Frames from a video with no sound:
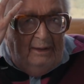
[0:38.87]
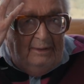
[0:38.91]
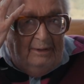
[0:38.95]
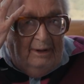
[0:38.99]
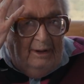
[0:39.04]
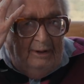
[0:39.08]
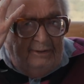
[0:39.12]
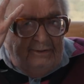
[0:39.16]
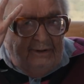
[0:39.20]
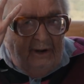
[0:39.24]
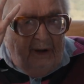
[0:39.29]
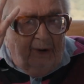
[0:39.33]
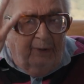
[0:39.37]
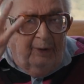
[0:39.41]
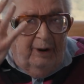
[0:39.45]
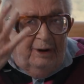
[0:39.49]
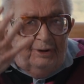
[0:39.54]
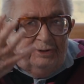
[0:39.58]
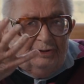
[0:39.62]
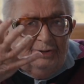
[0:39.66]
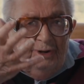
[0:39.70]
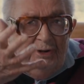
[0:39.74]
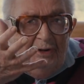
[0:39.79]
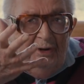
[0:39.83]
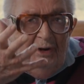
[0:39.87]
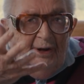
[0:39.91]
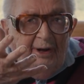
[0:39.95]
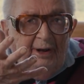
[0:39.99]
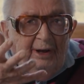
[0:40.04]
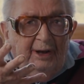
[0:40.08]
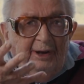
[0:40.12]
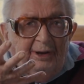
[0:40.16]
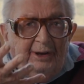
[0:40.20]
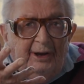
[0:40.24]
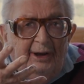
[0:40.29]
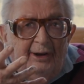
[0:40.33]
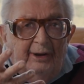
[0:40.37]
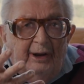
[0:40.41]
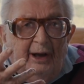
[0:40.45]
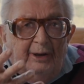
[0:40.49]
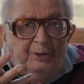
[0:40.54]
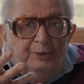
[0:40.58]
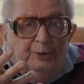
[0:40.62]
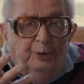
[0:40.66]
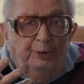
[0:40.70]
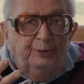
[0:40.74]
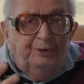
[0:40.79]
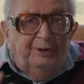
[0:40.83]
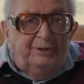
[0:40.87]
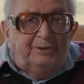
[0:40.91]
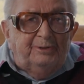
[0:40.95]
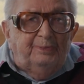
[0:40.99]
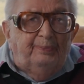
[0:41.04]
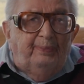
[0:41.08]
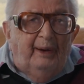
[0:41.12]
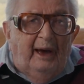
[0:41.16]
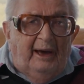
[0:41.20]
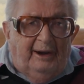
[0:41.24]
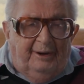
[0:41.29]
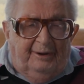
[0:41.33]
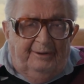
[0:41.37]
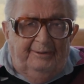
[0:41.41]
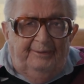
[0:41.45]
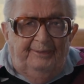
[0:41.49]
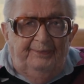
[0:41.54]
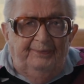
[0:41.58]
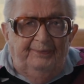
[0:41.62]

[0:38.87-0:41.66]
there's a question, can I do this better?